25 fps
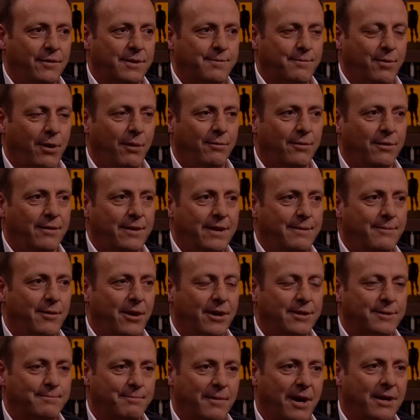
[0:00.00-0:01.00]
was probably
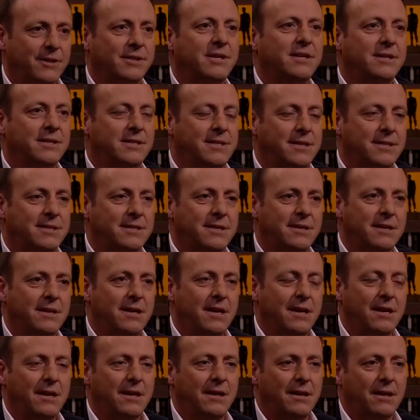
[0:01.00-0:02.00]
my most consistent
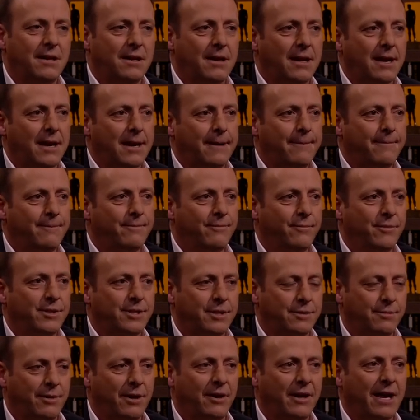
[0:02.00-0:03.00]
year,
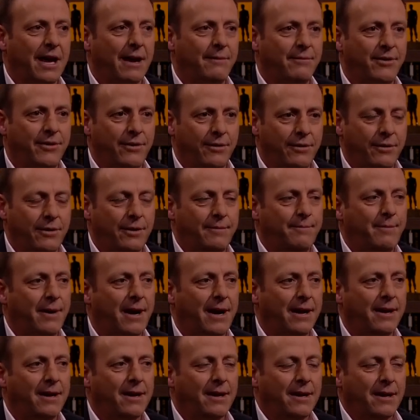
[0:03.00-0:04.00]
which is when I came third.
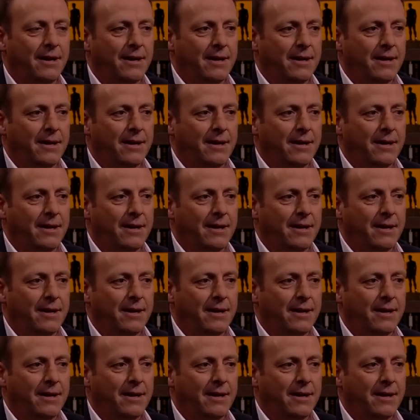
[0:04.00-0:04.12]
But